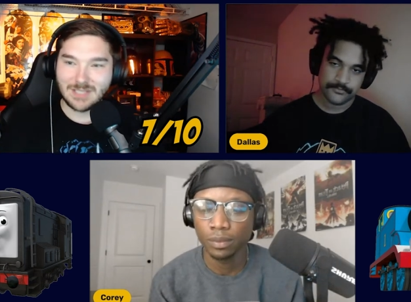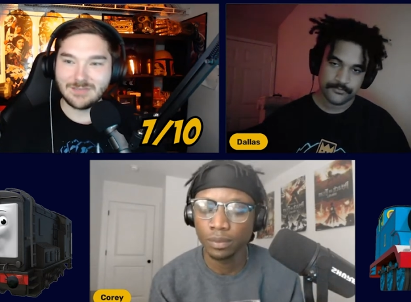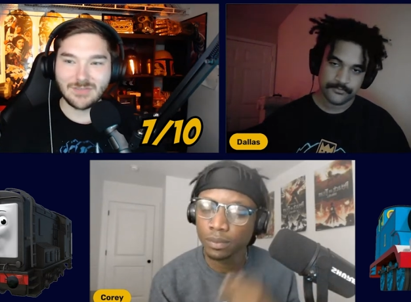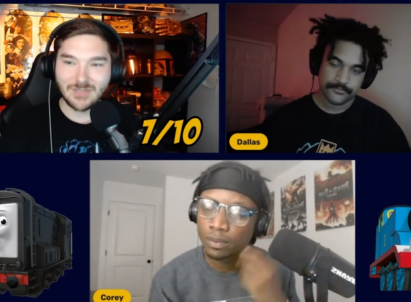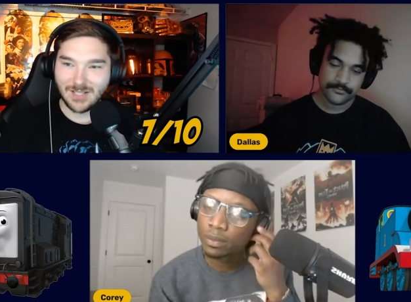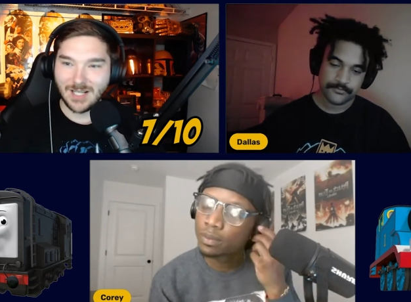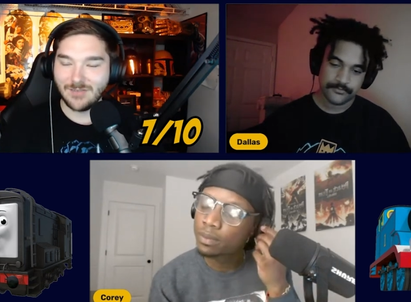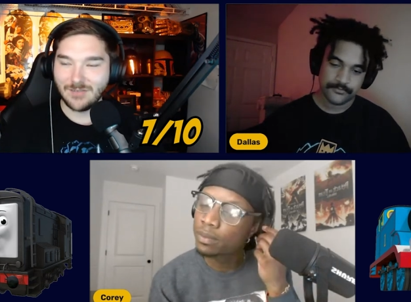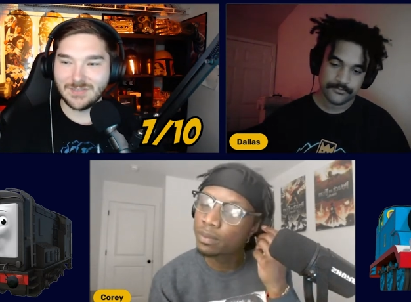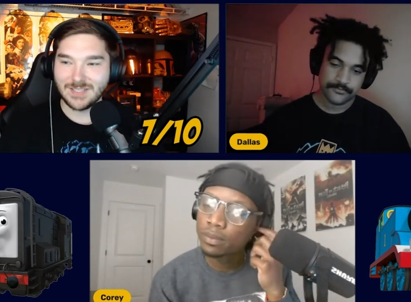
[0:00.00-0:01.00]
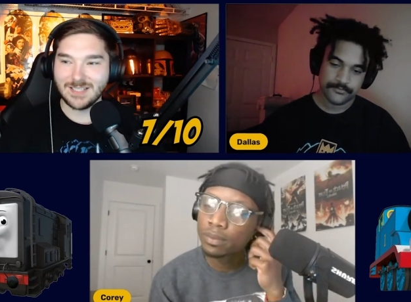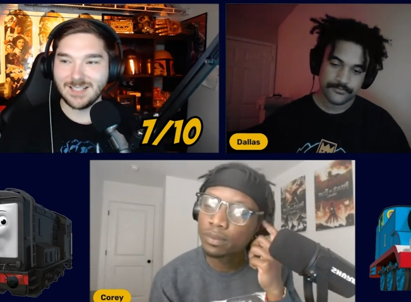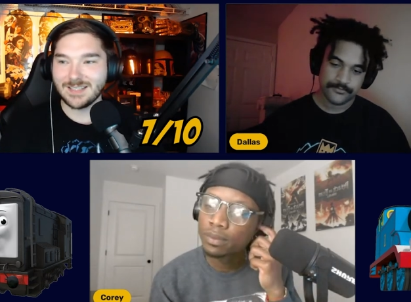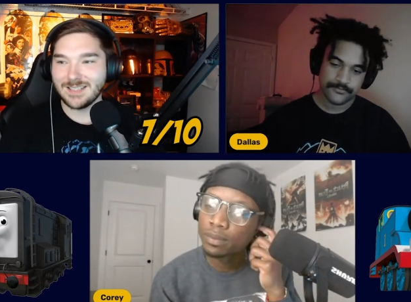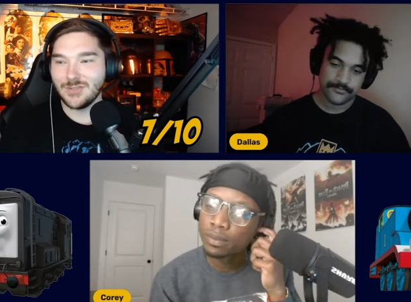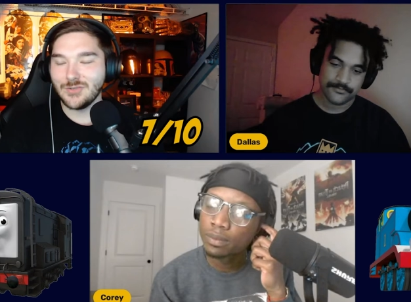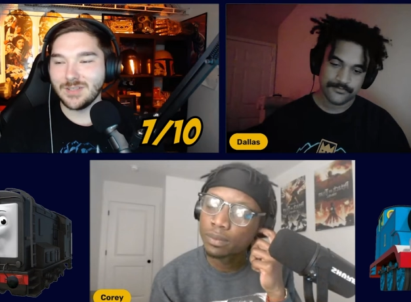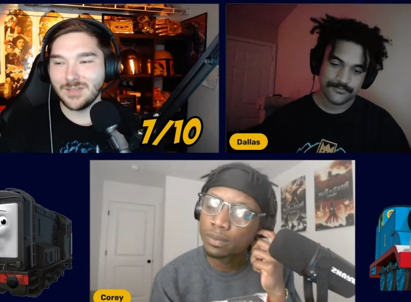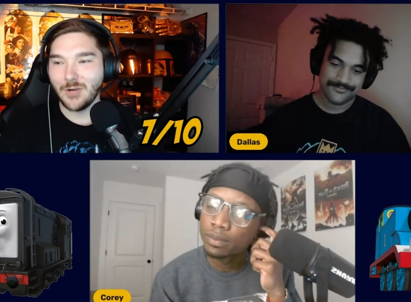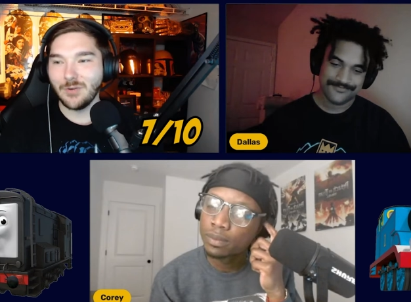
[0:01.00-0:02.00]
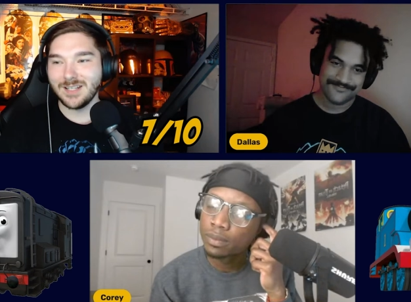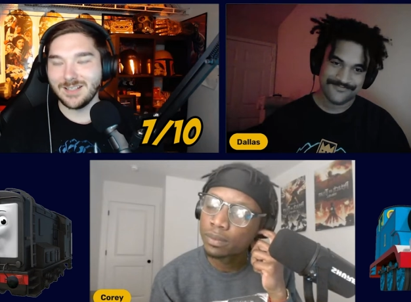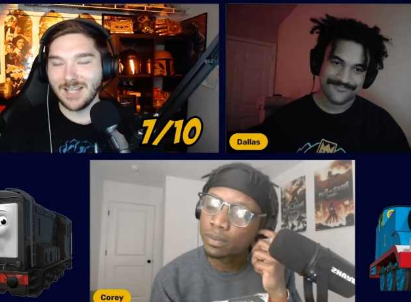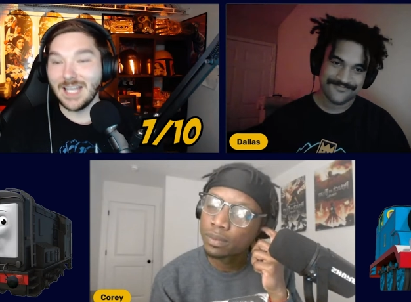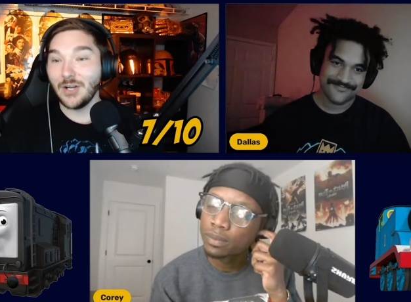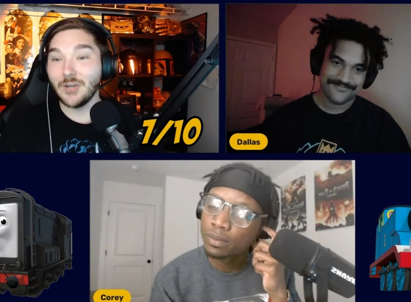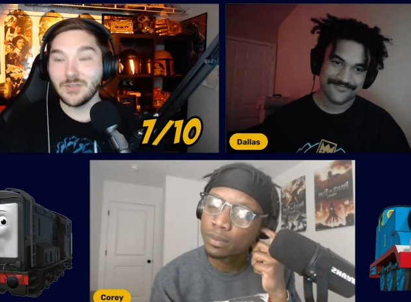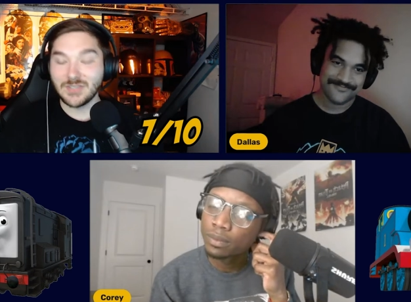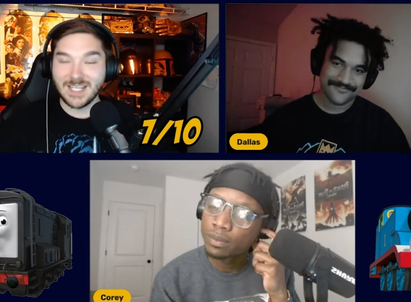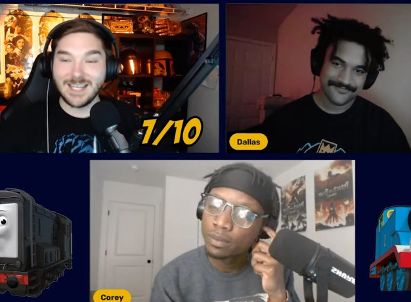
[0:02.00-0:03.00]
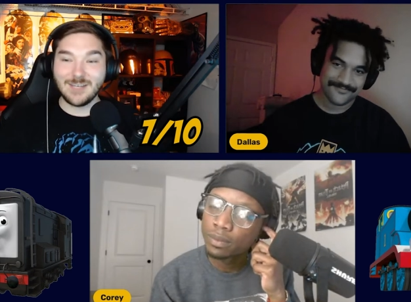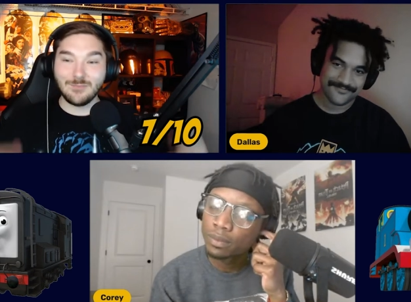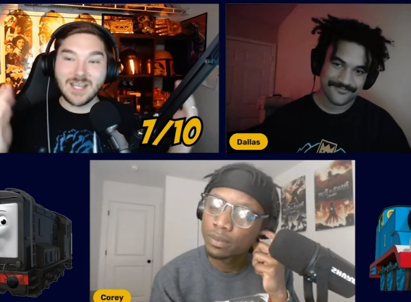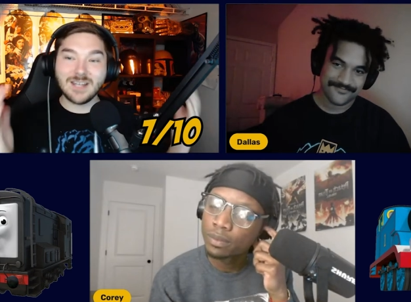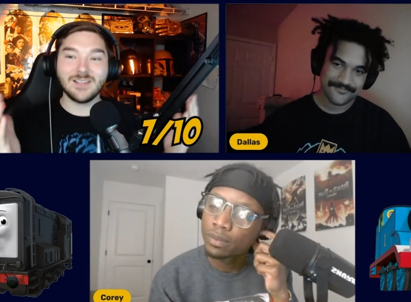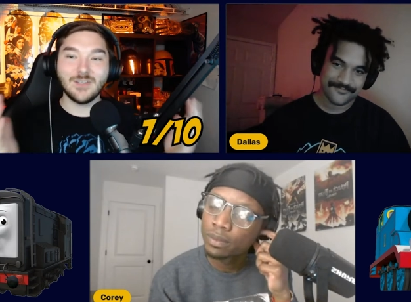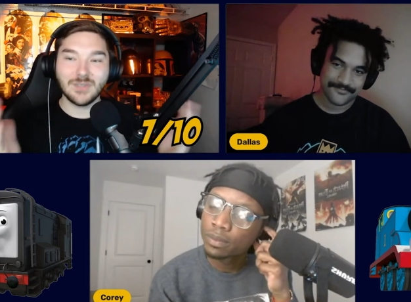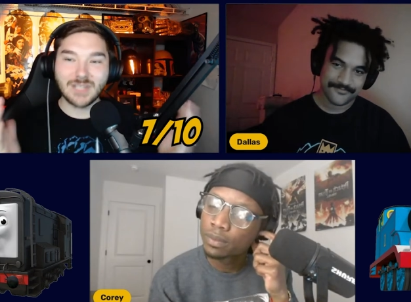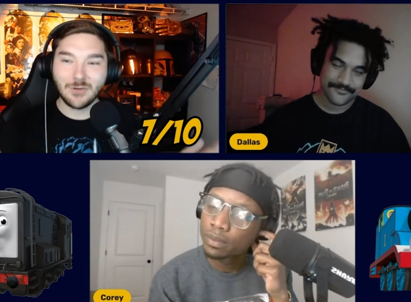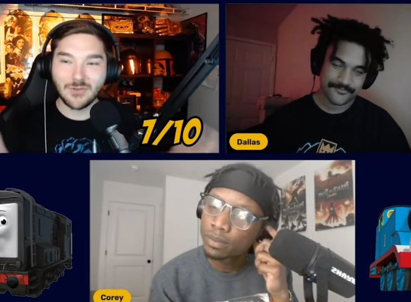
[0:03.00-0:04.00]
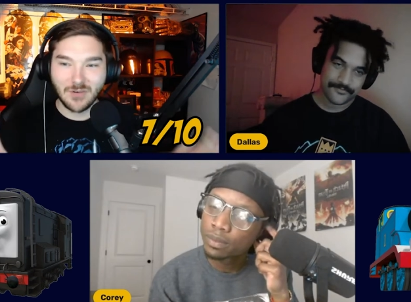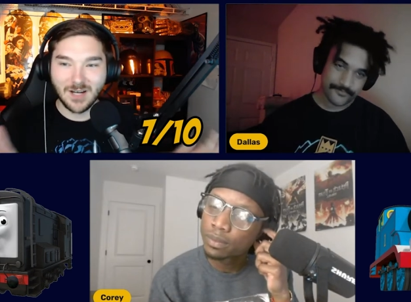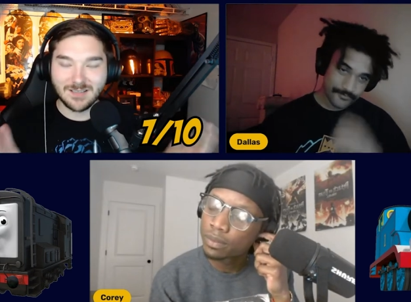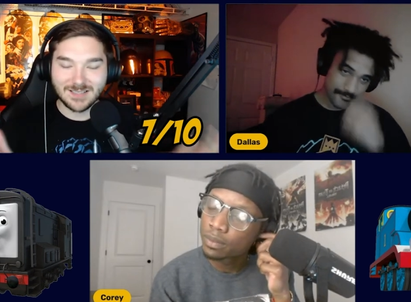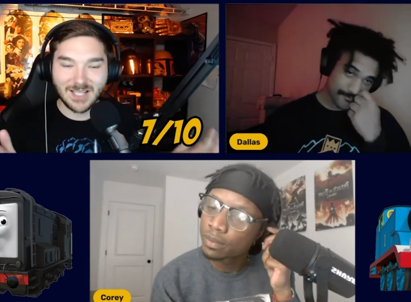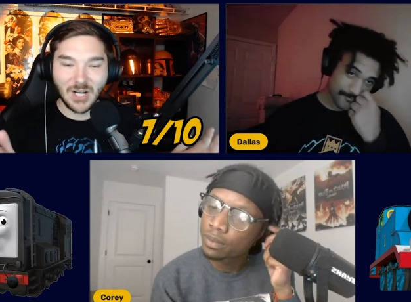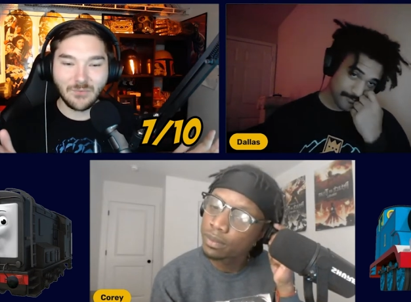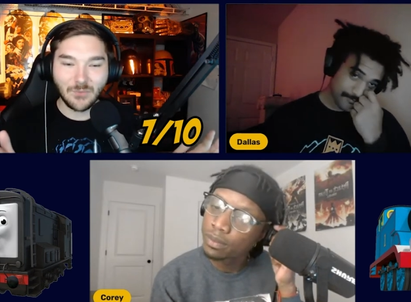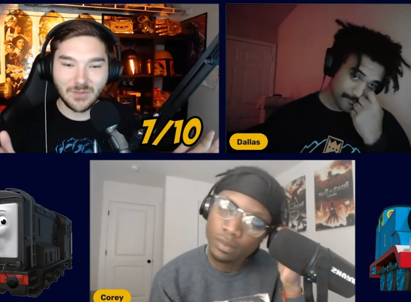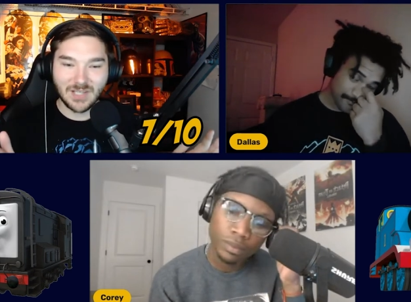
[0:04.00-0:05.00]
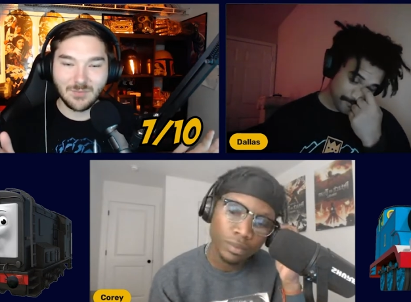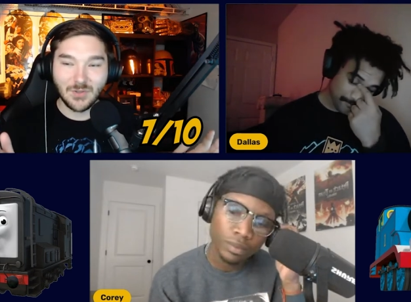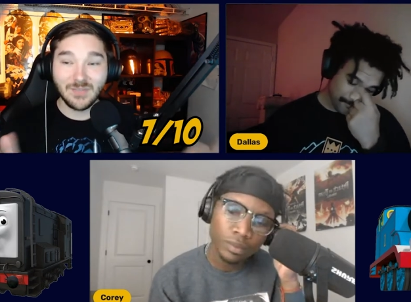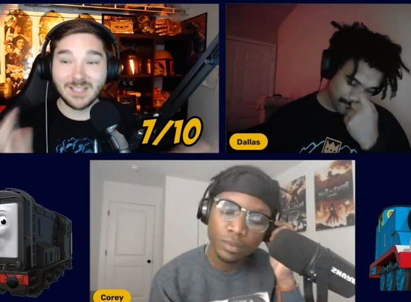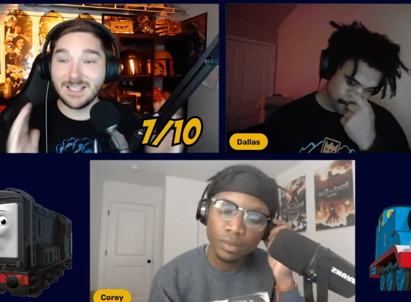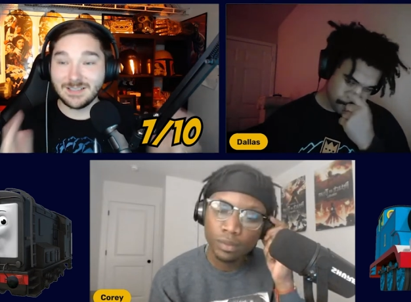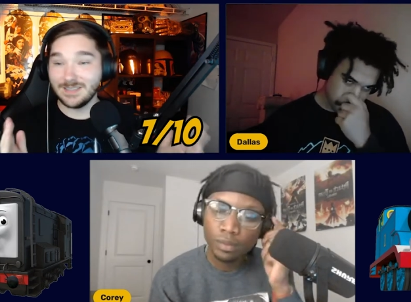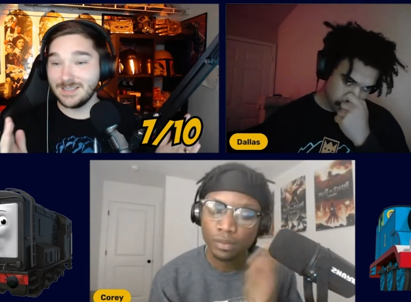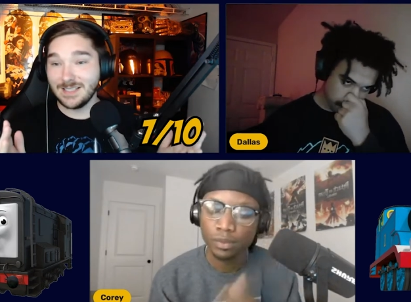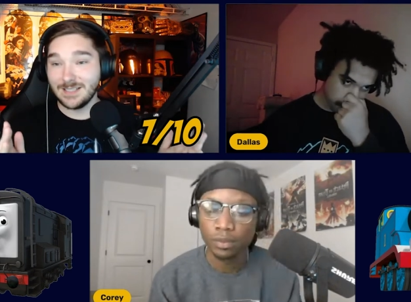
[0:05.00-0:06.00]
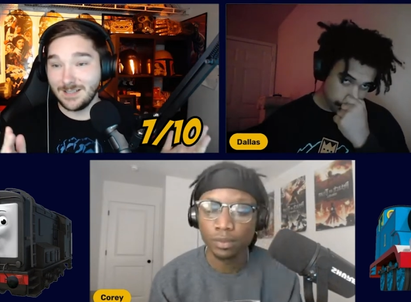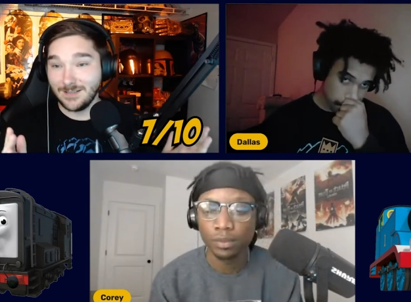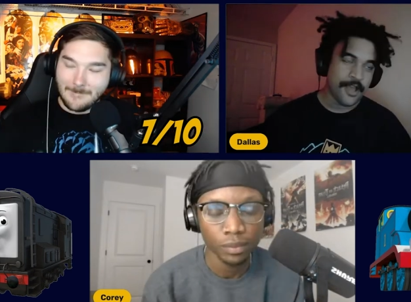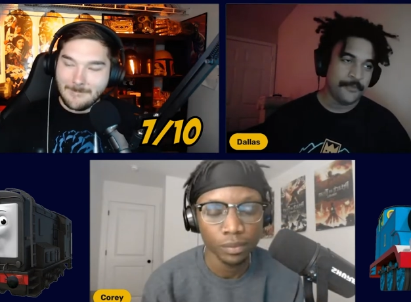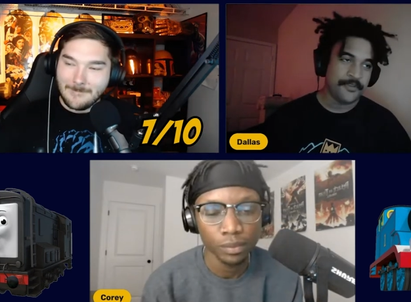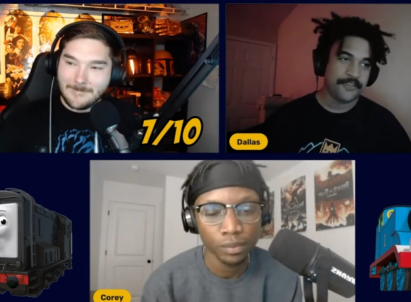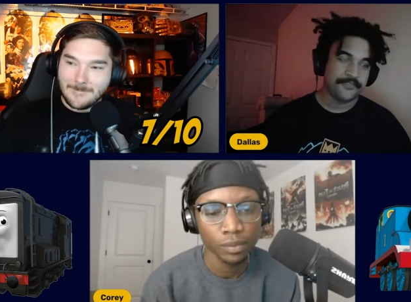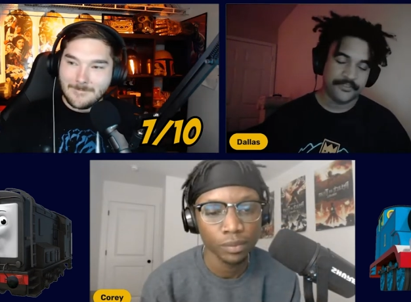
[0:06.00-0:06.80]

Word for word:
Speaker 1: piece of shit I've ever seen. I think you can go in and, and understand immediately what they were trying to set up for in that movie, and they succeed in it. I'm gonna give it a